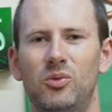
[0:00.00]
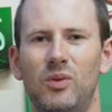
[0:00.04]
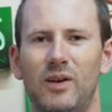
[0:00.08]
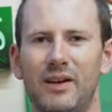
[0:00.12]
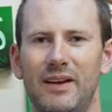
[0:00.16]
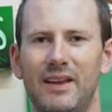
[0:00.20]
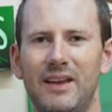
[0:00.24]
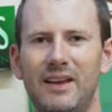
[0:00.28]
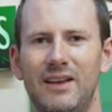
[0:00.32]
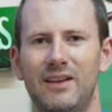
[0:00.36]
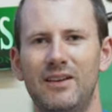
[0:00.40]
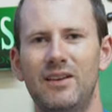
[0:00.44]

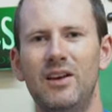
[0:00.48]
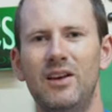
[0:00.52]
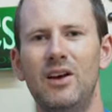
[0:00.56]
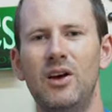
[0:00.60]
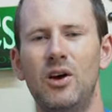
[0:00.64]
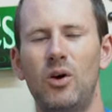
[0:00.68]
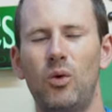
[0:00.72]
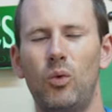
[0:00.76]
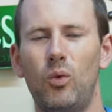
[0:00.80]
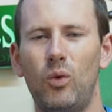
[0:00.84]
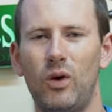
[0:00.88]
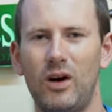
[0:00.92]
one in,
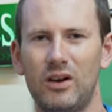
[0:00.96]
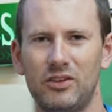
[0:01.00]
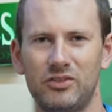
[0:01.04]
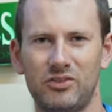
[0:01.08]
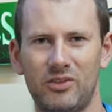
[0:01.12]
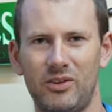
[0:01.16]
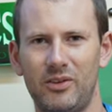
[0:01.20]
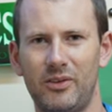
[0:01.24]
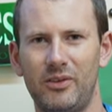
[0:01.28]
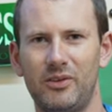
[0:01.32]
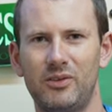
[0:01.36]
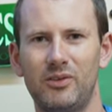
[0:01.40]
wash
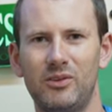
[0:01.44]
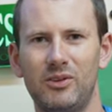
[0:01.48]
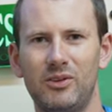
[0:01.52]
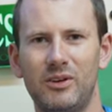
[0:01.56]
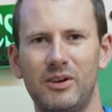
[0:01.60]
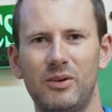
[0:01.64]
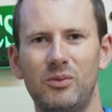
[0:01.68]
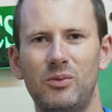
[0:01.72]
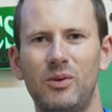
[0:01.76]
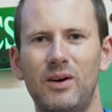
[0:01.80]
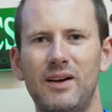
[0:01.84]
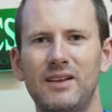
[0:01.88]
all the
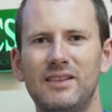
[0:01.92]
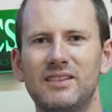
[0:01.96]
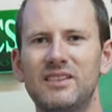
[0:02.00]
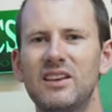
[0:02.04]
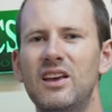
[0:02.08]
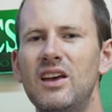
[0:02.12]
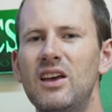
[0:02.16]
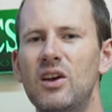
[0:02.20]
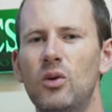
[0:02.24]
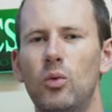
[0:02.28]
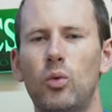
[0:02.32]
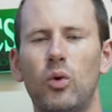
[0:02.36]
dirty ones.
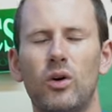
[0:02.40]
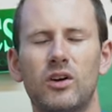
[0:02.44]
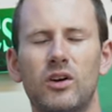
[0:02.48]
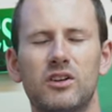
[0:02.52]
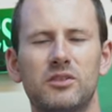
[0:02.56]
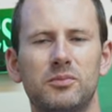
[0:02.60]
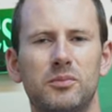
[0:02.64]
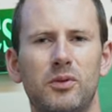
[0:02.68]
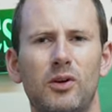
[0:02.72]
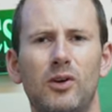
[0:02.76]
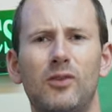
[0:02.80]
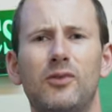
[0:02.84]

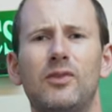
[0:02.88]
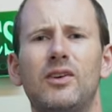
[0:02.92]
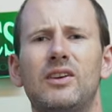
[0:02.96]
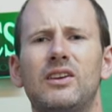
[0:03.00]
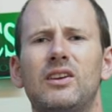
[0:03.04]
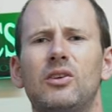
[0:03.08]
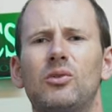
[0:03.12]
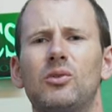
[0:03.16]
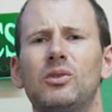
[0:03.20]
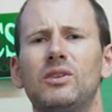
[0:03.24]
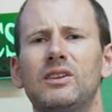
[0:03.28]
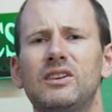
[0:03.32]
Works
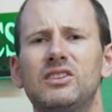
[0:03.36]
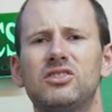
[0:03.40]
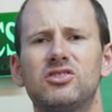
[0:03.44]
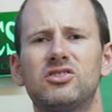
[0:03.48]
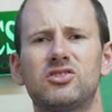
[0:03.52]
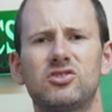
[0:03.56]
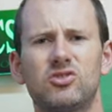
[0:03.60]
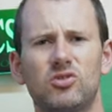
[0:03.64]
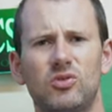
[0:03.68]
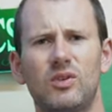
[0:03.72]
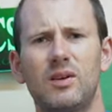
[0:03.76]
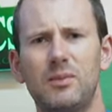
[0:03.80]
perfect. It really
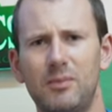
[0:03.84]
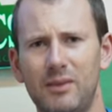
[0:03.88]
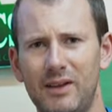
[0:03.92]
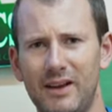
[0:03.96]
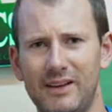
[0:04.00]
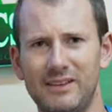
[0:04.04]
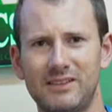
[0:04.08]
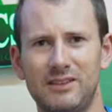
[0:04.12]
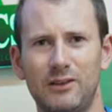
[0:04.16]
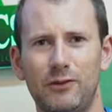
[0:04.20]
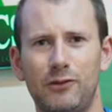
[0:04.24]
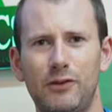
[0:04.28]

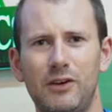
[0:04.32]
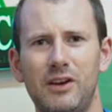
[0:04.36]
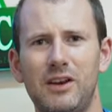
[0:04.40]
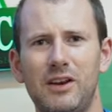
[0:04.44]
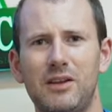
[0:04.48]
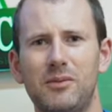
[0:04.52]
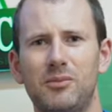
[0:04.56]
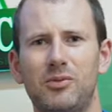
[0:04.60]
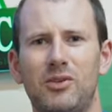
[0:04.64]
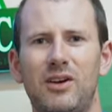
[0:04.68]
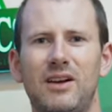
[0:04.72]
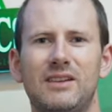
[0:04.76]
streamlines the
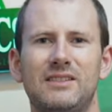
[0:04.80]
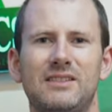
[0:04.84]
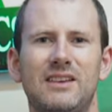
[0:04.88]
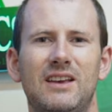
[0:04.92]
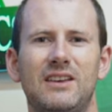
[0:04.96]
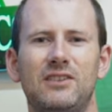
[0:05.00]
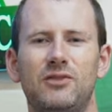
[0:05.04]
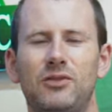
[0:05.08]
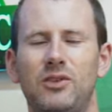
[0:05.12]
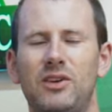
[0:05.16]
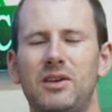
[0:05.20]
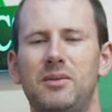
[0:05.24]
feeding
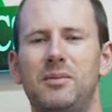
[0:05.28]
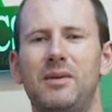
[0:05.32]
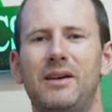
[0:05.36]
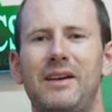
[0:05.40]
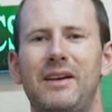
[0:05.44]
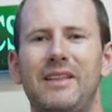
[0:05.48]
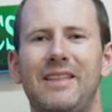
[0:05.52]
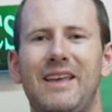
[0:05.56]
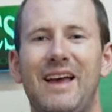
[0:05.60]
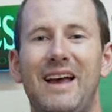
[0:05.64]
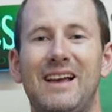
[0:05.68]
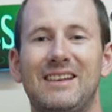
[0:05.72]
process for
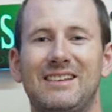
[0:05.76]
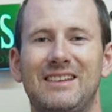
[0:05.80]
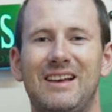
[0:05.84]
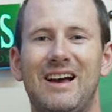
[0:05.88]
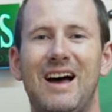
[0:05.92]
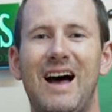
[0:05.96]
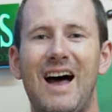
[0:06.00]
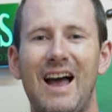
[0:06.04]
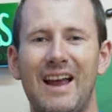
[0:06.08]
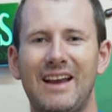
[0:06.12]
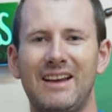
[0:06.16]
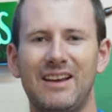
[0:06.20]
anybody that has a
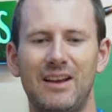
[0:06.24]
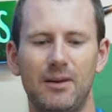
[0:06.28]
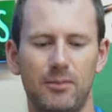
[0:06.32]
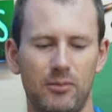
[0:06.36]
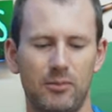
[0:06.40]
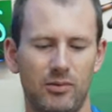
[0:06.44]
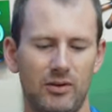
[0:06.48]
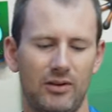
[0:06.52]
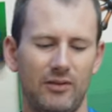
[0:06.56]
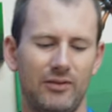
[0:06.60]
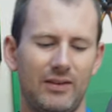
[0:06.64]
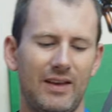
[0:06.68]
high
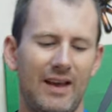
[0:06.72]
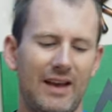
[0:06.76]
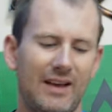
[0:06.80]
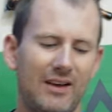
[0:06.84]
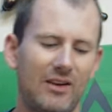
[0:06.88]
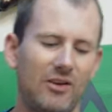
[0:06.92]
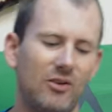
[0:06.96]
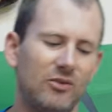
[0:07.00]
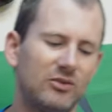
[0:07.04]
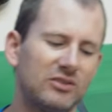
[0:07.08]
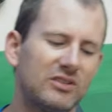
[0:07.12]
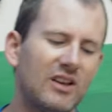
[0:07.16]
number of
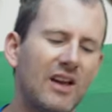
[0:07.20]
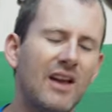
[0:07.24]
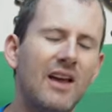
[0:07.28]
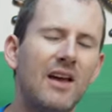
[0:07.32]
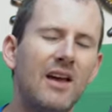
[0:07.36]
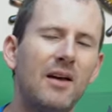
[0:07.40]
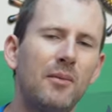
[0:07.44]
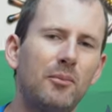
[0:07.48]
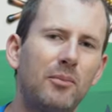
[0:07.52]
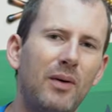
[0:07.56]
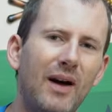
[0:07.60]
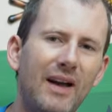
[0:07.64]
geckos.
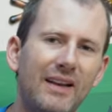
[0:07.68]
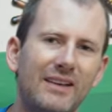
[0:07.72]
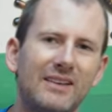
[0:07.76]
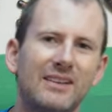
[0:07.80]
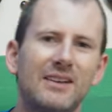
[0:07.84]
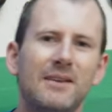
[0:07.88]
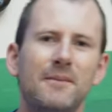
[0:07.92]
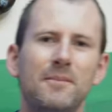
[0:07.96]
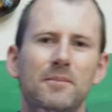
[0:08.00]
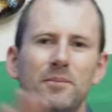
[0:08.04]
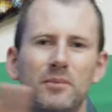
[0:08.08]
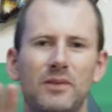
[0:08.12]

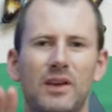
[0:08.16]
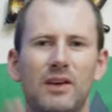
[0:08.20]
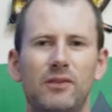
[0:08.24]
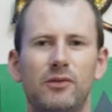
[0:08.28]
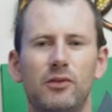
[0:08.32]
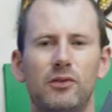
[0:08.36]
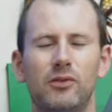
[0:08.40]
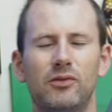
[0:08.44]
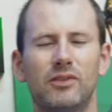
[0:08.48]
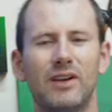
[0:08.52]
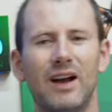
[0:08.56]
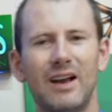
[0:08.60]
But
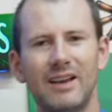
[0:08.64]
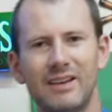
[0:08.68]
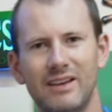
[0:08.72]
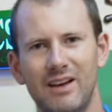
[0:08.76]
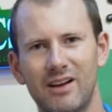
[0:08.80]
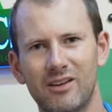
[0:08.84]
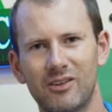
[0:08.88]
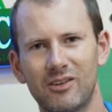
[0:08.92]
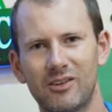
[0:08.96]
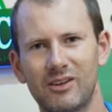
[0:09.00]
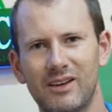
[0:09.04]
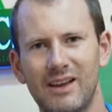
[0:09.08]
if you've got
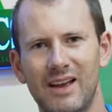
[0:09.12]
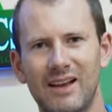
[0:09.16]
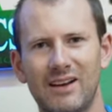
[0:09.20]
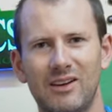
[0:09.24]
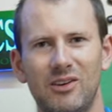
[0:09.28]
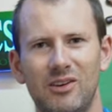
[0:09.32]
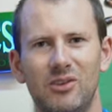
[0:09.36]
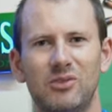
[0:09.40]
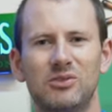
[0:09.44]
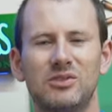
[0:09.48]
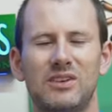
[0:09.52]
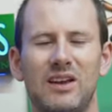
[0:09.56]
younger
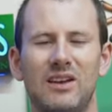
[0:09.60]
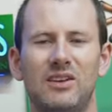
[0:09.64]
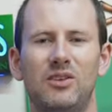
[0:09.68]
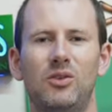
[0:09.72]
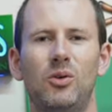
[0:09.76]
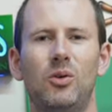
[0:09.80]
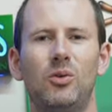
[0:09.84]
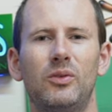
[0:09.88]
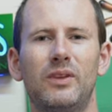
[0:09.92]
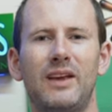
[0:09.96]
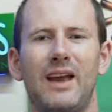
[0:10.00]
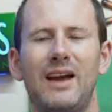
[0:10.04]
geckos and you
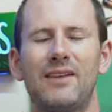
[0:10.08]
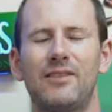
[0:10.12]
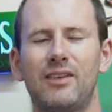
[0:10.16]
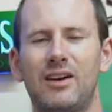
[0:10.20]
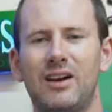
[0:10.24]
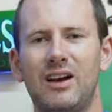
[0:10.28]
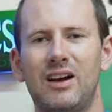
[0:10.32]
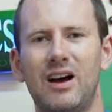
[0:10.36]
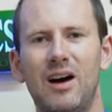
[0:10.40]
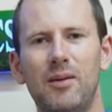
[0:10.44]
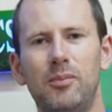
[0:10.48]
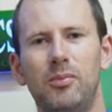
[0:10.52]
only have a
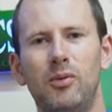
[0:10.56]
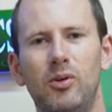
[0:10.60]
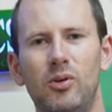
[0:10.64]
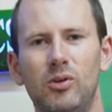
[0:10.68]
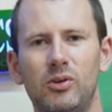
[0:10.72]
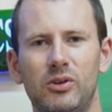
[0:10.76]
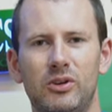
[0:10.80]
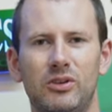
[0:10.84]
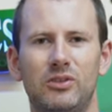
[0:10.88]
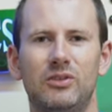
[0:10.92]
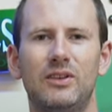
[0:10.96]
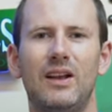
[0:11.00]
couple
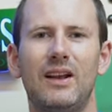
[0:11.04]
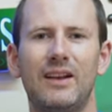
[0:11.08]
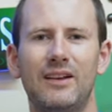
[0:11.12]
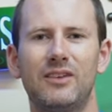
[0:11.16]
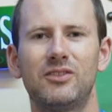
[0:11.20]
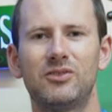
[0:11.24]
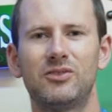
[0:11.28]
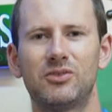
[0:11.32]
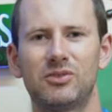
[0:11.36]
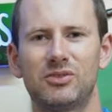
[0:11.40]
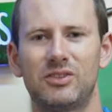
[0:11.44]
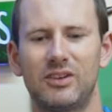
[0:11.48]
or you're not
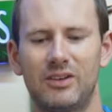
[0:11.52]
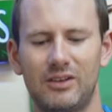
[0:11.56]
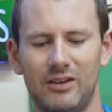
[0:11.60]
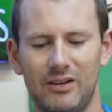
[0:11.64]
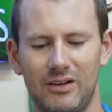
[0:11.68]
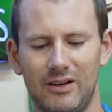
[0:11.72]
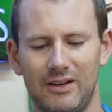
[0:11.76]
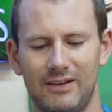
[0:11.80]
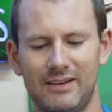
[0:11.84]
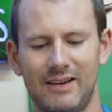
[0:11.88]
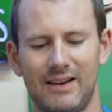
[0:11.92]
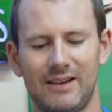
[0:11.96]
interested in
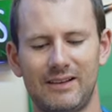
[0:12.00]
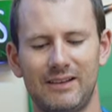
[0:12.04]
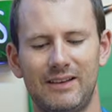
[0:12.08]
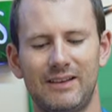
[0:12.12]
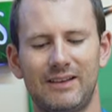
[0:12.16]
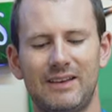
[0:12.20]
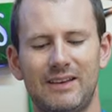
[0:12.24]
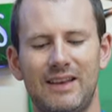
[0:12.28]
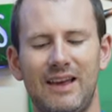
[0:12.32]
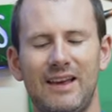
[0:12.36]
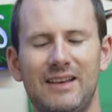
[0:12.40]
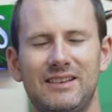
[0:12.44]
contact
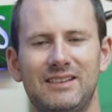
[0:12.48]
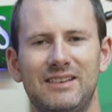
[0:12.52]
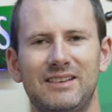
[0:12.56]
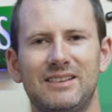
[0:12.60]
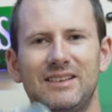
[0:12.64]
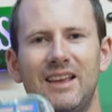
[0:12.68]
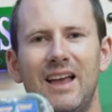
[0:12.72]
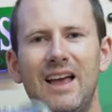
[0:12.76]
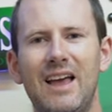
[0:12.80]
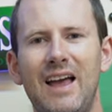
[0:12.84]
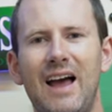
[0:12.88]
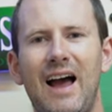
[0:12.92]
lens
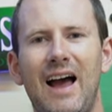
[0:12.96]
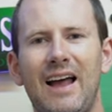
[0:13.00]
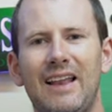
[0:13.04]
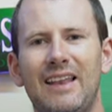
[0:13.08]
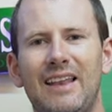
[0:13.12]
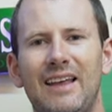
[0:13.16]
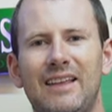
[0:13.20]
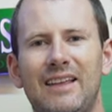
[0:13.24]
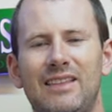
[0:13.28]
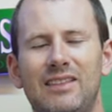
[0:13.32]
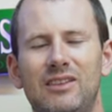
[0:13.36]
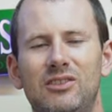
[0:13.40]
cases, I
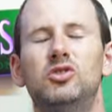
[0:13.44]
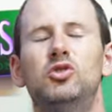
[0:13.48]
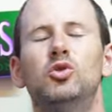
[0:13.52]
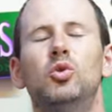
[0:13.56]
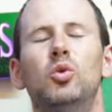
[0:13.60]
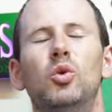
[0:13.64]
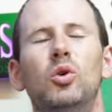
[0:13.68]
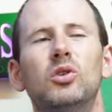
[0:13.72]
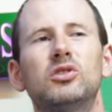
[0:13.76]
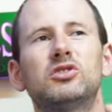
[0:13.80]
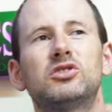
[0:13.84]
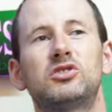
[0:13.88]
like the
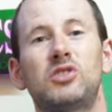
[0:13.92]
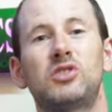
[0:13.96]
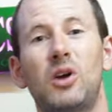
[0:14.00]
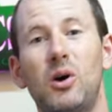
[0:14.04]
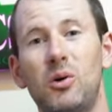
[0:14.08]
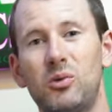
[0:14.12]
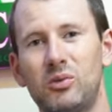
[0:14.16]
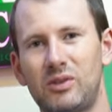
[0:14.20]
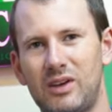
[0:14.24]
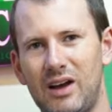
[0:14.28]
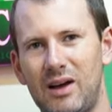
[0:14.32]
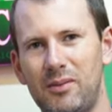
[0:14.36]
dual
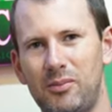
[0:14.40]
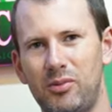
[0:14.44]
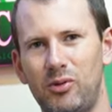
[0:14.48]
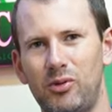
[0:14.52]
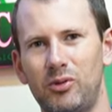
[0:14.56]
stone cup